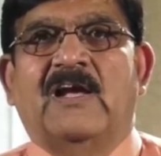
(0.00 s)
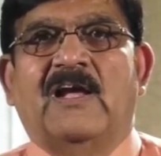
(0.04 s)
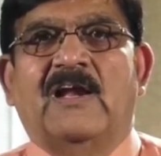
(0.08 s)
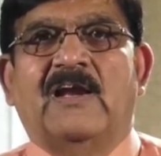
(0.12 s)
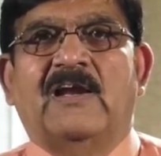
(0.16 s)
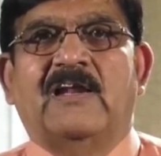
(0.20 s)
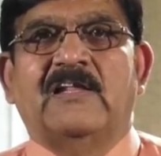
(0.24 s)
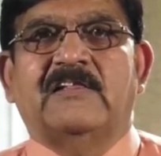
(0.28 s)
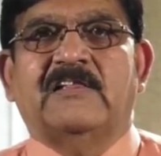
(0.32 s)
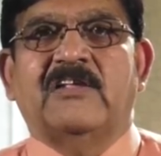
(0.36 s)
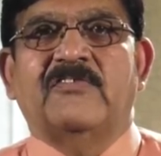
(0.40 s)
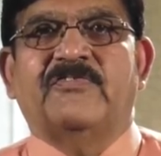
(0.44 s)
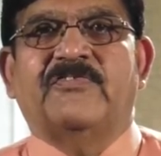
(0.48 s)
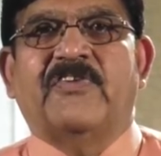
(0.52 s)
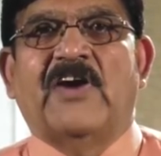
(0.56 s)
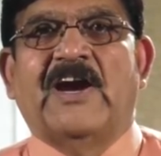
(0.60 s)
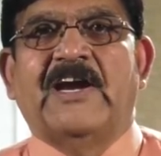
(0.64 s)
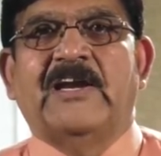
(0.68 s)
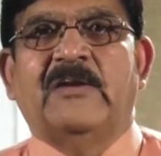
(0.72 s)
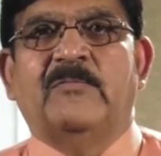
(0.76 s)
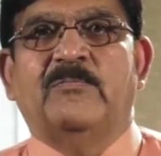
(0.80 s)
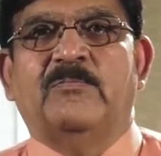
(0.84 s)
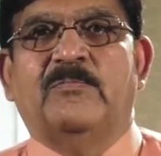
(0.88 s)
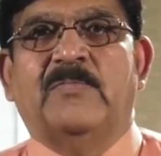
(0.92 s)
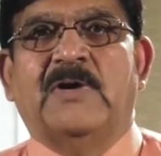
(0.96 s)

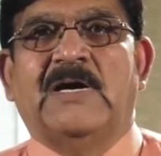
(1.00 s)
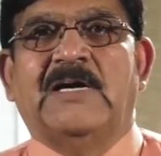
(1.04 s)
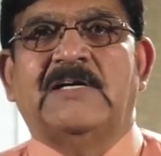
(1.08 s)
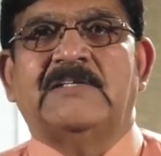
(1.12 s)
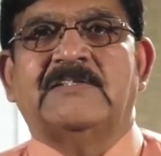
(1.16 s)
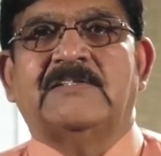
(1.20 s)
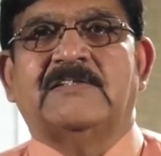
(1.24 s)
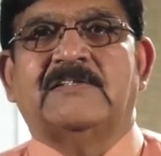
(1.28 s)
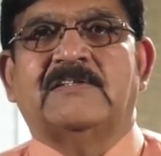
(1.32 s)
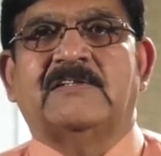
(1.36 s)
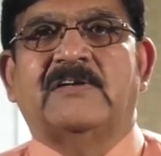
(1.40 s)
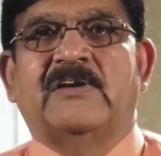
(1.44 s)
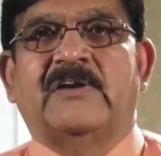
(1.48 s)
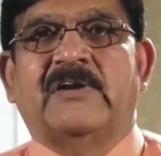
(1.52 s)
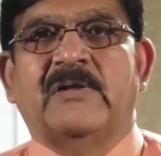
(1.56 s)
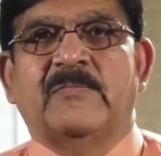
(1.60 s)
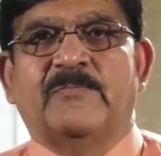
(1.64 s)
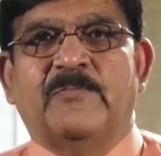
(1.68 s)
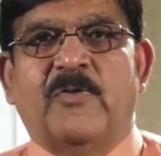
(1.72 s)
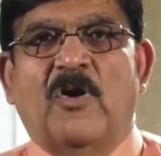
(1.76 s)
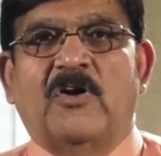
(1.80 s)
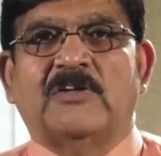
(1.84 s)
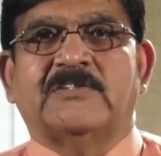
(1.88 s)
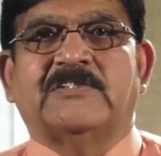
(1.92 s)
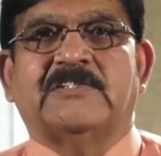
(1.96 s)
Lithified muds
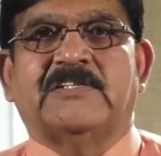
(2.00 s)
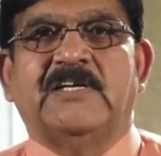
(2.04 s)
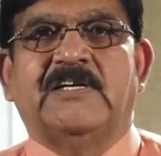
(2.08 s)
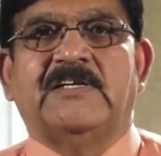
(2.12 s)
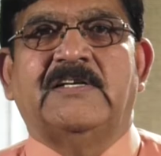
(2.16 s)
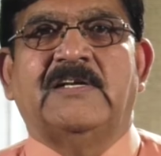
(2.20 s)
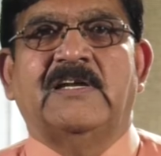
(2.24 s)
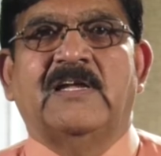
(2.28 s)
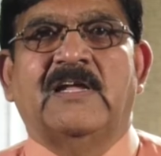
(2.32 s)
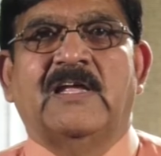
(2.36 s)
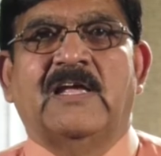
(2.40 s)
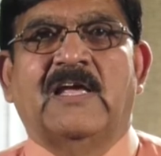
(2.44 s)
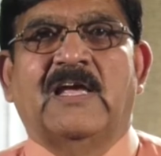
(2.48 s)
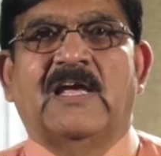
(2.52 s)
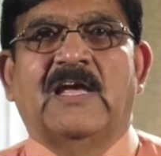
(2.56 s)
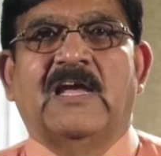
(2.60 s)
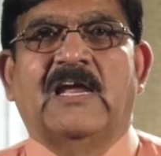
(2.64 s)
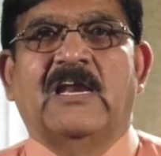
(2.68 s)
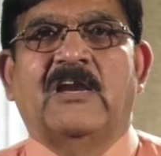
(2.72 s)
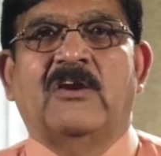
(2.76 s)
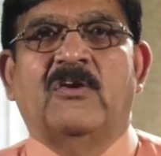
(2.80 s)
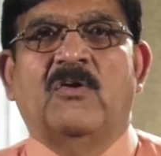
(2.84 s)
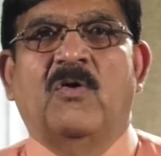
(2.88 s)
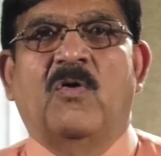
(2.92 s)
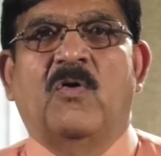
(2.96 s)
deposited
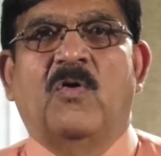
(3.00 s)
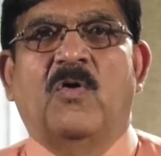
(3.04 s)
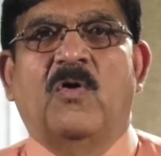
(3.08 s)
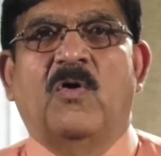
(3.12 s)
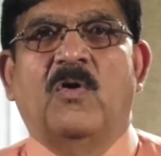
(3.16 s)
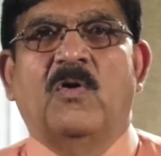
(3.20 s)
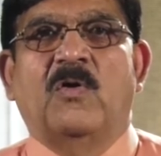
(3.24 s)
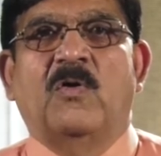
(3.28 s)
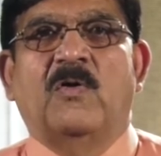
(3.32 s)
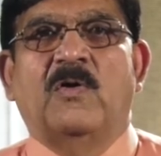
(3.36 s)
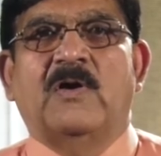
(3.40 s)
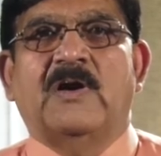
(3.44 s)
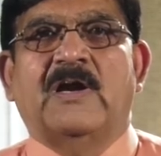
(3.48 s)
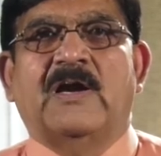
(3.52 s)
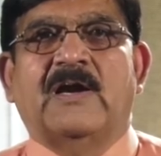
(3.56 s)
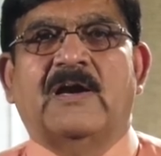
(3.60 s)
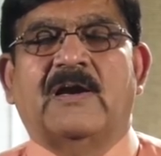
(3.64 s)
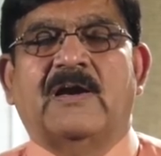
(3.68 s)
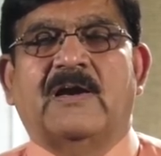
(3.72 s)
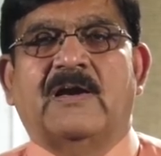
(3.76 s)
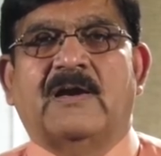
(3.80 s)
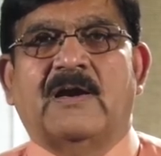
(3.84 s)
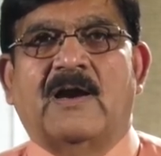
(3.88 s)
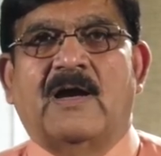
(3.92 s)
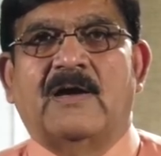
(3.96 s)
in hollow
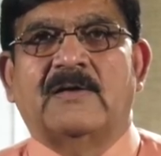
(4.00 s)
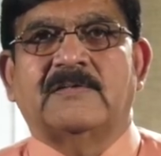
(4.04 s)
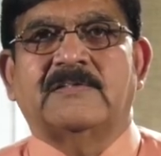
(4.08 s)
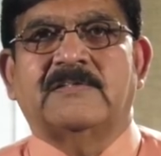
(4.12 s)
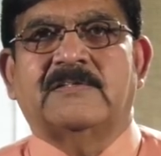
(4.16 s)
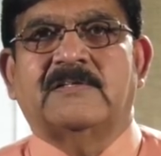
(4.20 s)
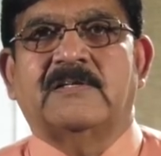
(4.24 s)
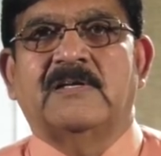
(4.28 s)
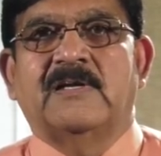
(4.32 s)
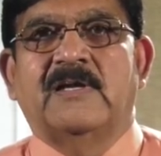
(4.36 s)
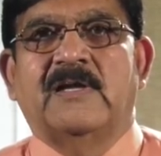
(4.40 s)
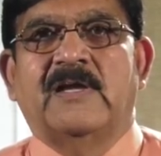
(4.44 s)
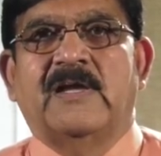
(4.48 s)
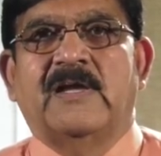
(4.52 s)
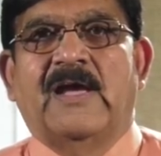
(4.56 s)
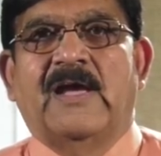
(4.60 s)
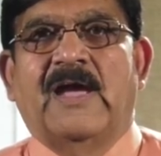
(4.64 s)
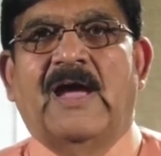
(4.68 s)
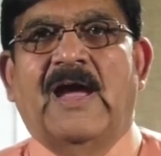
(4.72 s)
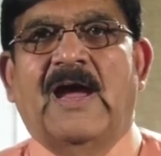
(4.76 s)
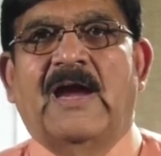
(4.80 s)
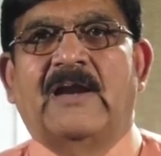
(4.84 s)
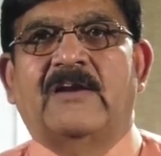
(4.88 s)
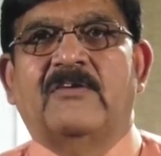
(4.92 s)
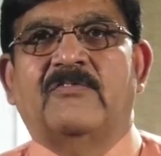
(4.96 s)
crust
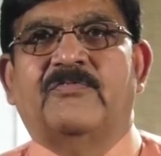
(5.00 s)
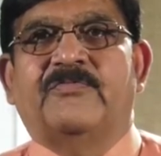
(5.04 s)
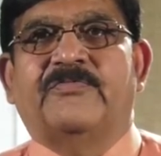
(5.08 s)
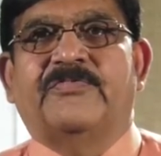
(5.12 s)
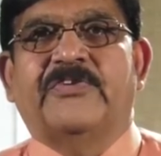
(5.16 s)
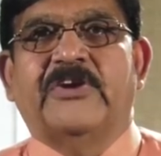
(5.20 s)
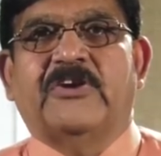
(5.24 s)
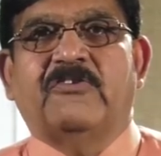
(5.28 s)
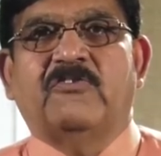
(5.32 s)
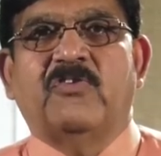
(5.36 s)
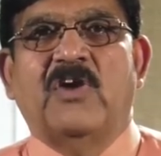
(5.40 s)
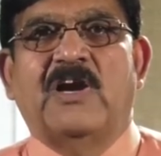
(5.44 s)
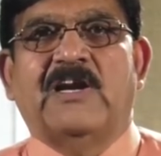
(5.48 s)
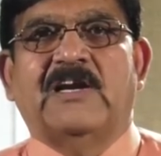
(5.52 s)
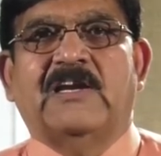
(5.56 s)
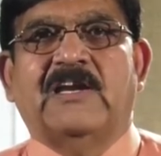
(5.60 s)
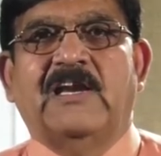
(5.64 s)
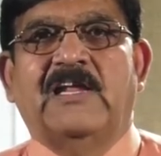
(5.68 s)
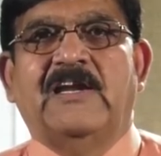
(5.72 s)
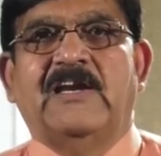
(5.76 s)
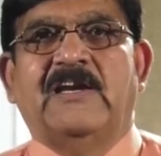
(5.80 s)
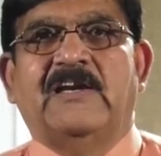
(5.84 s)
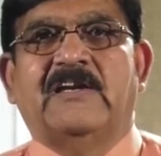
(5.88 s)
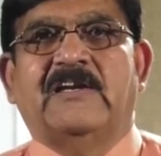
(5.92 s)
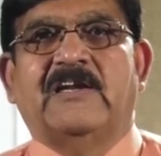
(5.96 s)
and
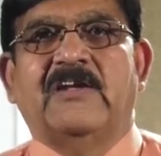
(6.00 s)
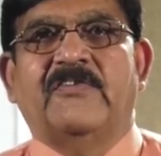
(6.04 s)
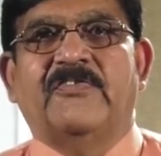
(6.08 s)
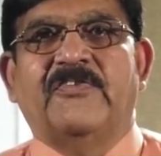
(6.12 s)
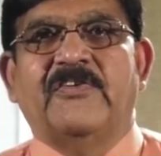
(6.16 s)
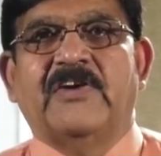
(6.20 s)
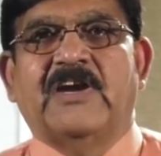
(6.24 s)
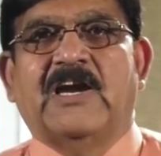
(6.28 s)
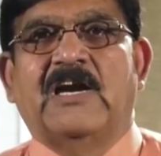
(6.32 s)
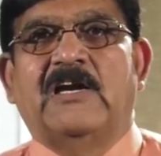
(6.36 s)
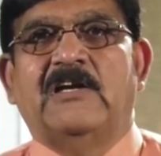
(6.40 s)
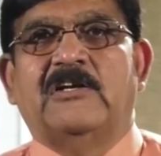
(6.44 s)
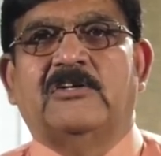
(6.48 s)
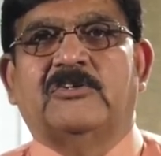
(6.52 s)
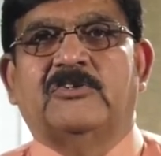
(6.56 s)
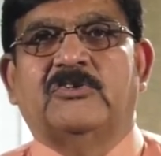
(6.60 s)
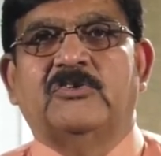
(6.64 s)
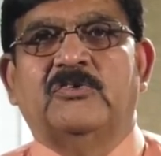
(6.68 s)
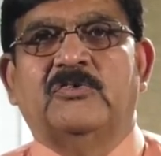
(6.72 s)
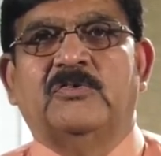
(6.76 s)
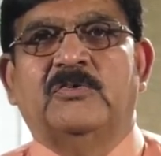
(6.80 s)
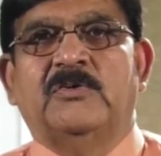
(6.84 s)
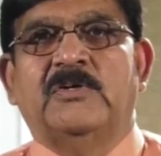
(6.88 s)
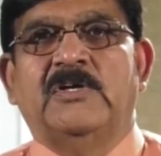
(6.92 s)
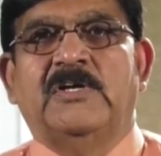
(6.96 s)
frequently difficult
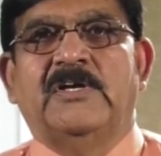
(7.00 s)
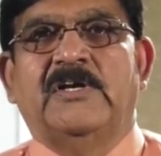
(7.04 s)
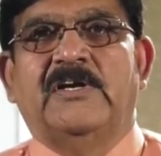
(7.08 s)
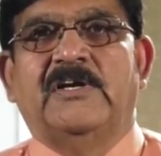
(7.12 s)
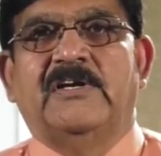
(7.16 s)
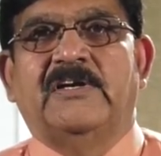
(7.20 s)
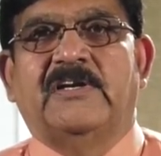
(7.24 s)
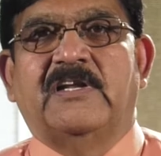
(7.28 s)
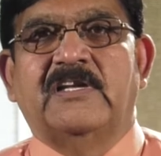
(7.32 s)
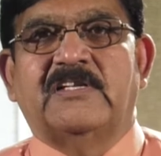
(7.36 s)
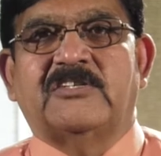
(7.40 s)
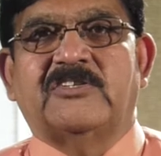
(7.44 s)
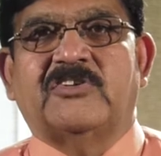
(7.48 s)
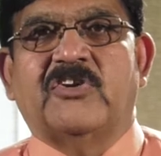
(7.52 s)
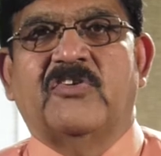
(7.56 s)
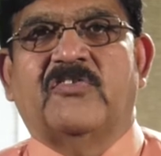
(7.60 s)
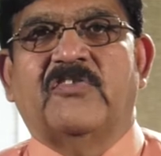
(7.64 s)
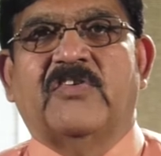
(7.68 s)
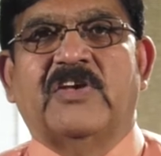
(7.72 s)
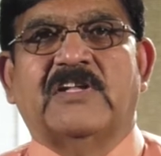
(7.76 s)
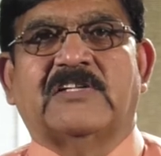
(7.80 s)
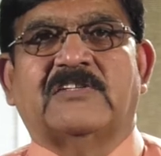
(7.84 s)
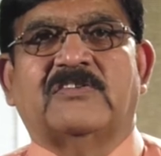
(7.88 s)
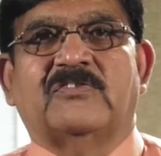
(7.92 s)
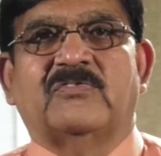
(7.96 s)
to
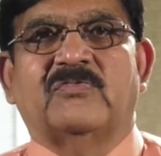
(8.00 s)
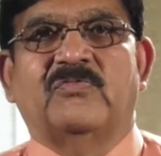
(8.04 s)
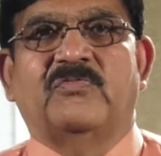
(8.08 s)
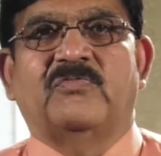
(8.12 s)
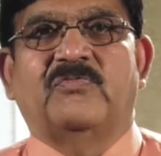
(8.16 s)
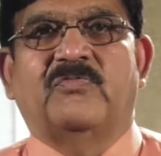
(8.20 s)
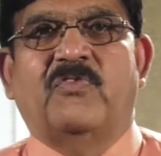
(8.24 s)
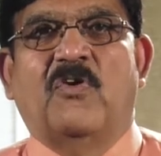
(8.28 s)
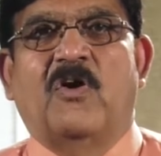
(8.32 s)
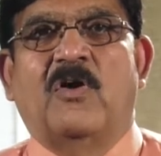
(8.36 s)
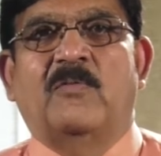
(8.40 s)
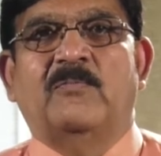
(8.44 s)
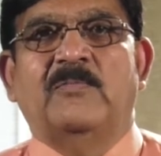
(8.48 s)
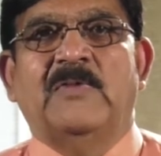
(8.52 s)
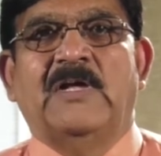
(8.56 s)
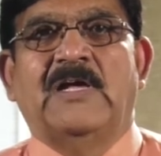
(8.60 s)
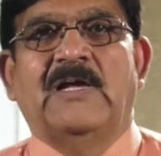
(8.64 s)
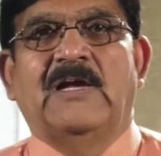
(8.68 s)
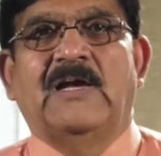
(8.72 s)
distinguish from